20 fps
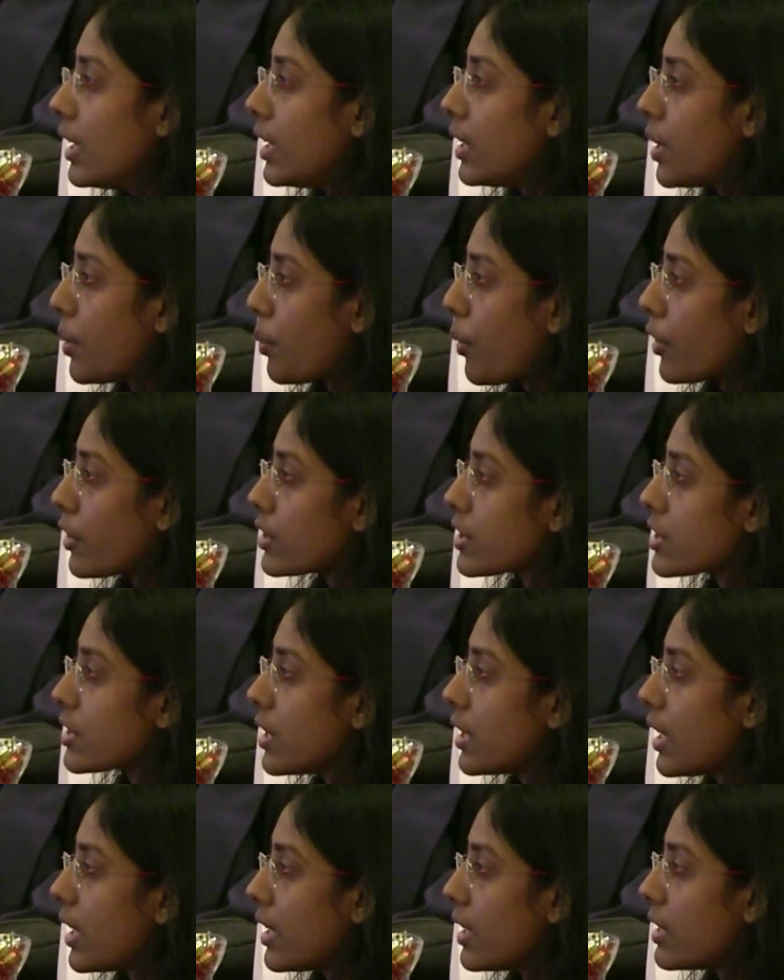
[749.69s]
the
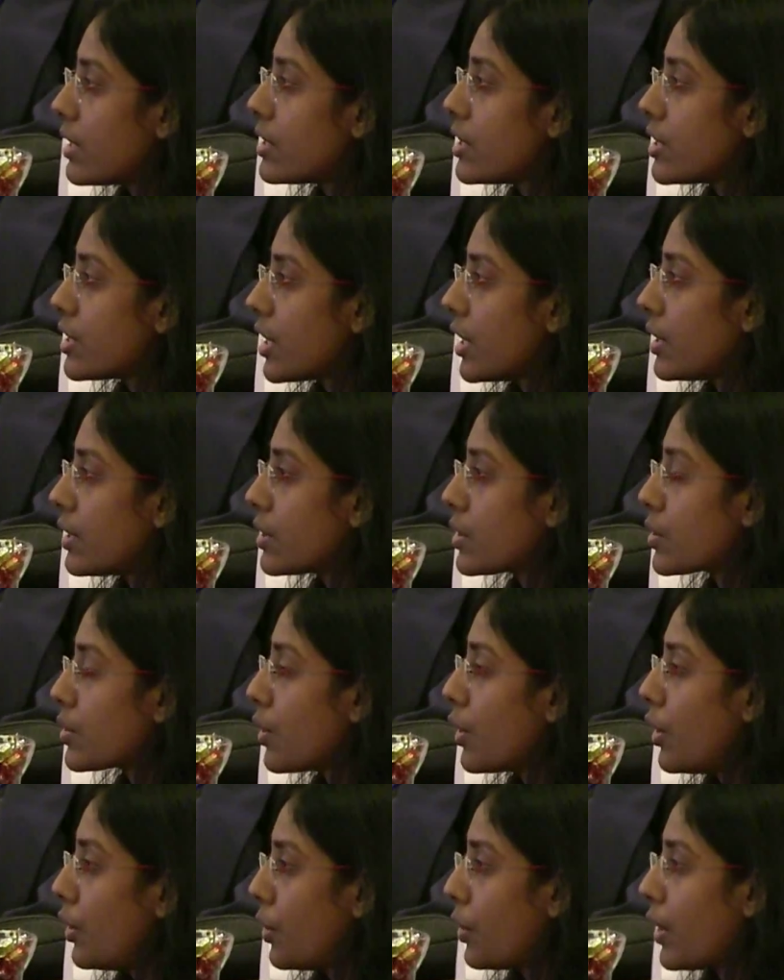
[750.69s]
depositional energy changes
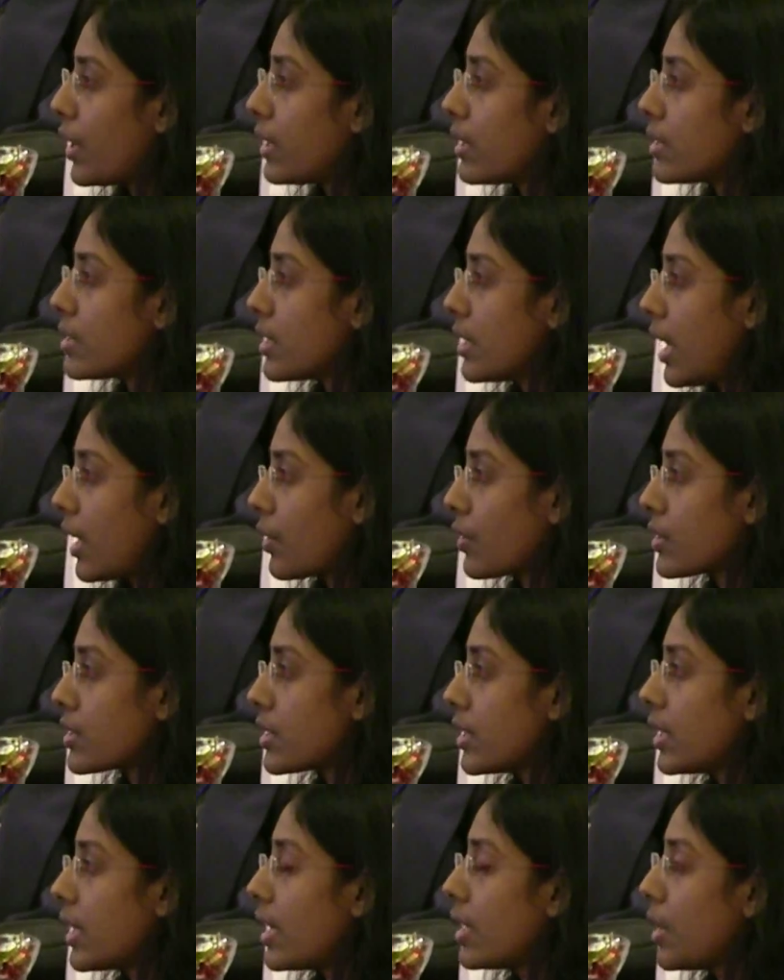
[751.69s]
to a low energy
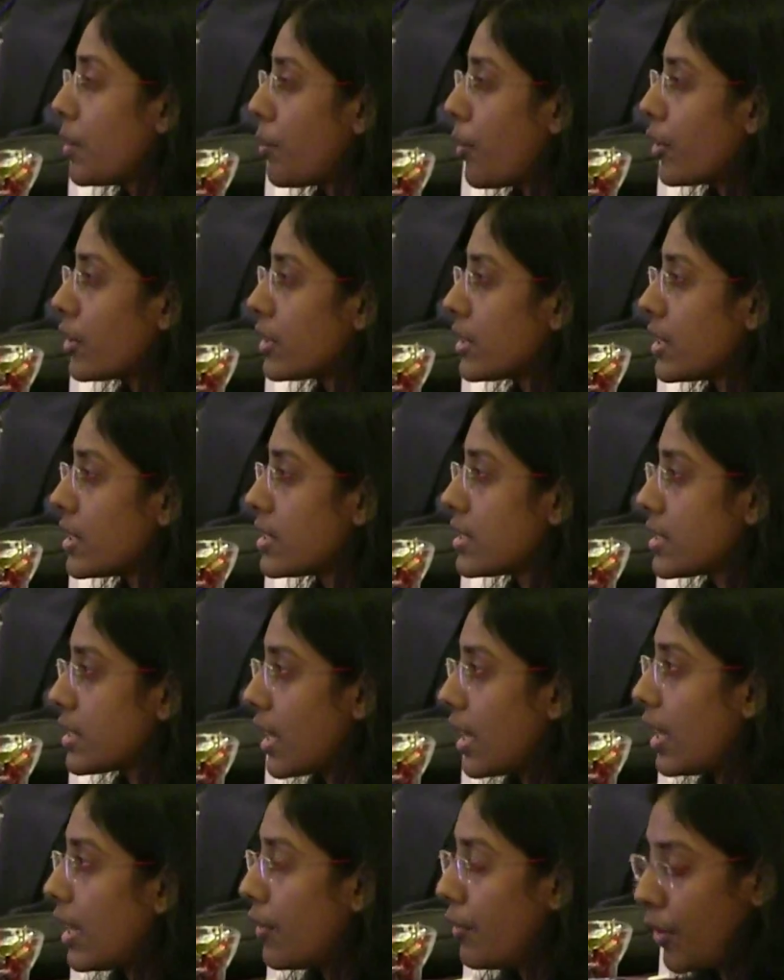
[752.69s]
lacustrine and deposited
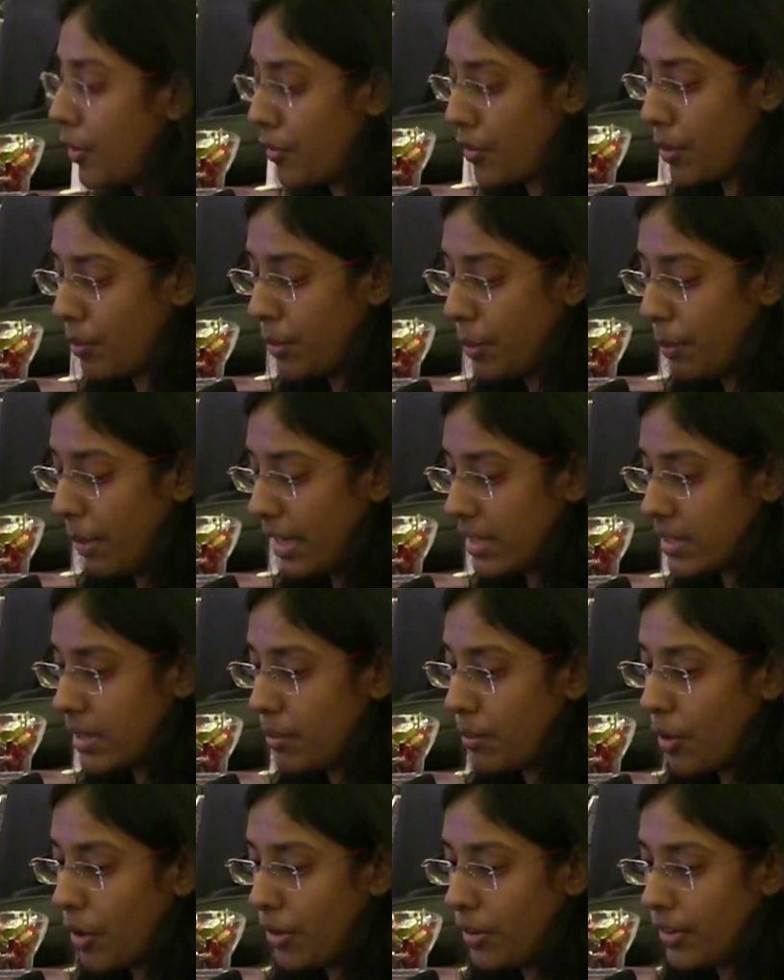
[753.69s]
shell away from the
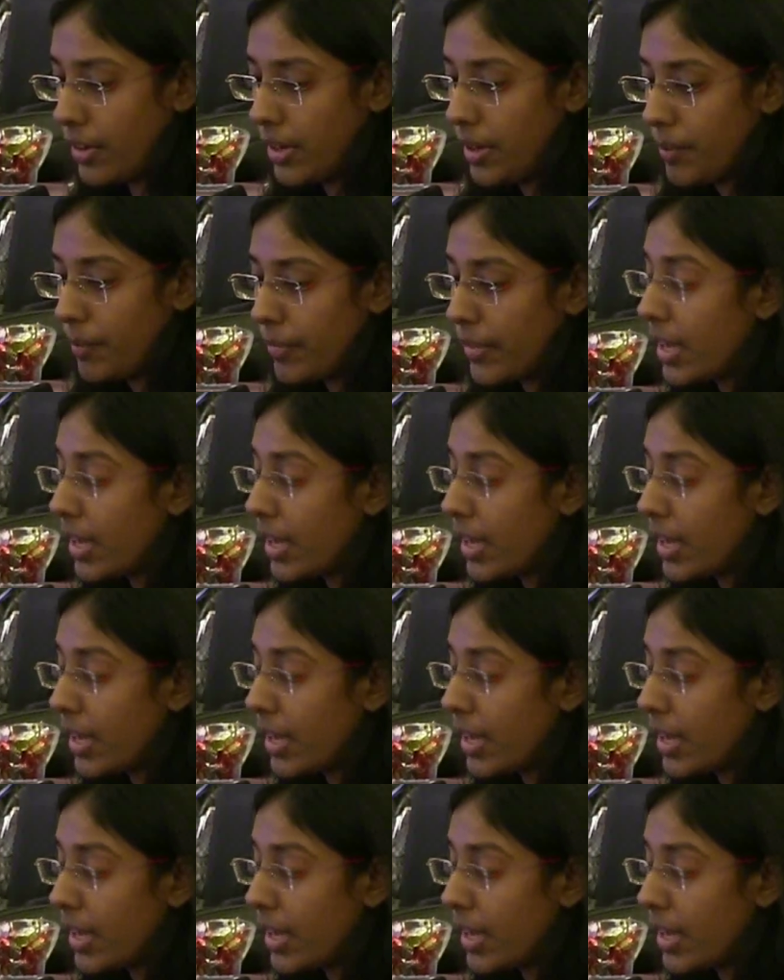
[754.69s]
basin boundary.